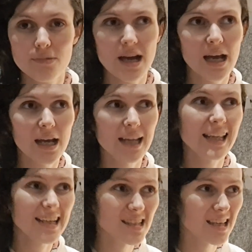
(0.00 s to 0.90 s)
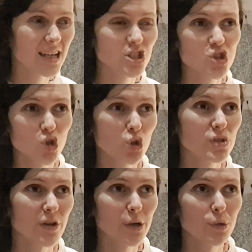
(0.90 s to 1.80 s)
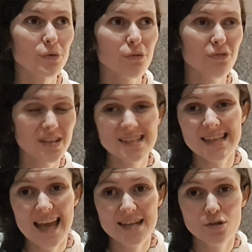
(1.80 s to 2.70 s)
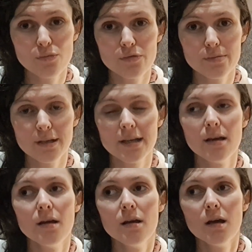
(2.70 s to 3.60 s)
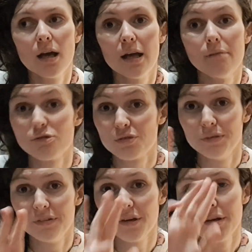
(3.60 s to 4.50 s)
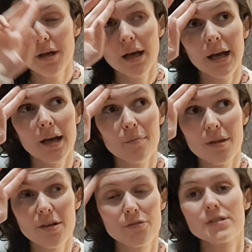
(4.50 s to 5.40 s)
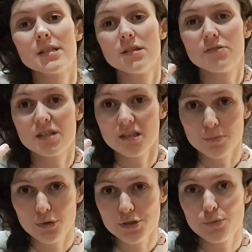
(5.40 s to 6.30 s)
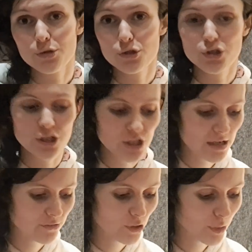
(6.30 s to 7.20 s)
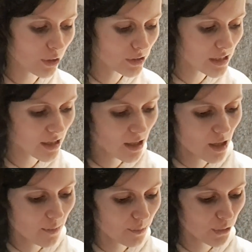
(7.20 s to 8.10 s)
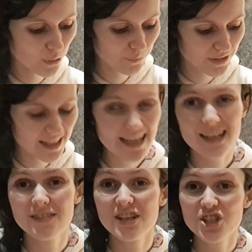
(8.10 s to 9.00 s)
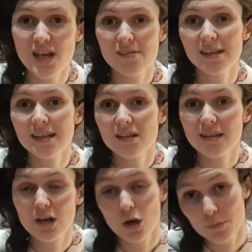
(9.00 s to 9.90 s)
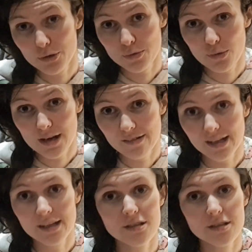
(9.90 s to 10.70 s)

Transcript: I liked that, just struggled to find one that fit his head comfortably. That was for River. And then obviously you've seen the boys usually share a rope halter, but again, if they're sharing it, they can't both be wearing it.